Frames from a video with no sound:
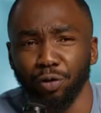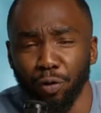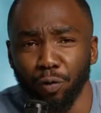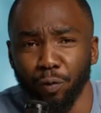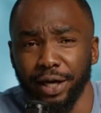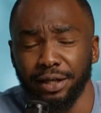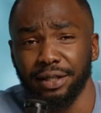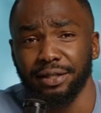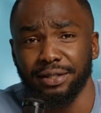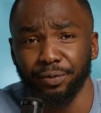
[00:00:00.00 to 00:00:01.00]
was knocking out
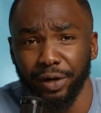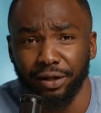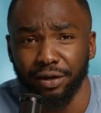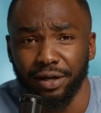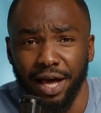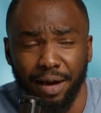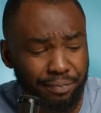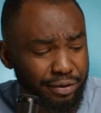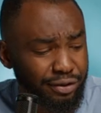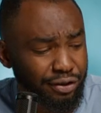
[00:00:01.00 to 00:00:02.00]
like a week's worth of
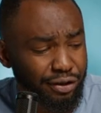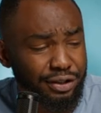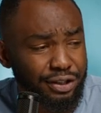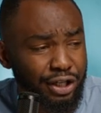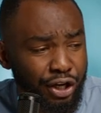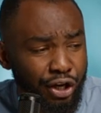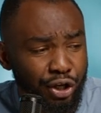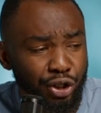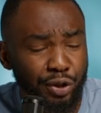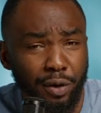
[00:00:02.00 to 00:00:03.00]
content in the
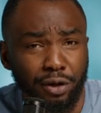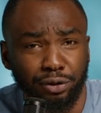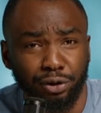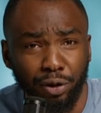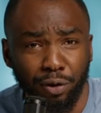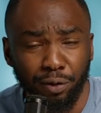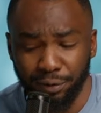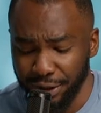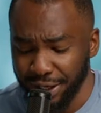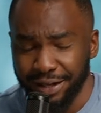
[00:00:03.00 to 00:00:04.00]
hospital to hit
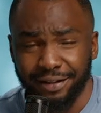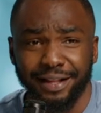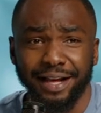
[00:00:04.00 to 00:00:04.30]
deadlines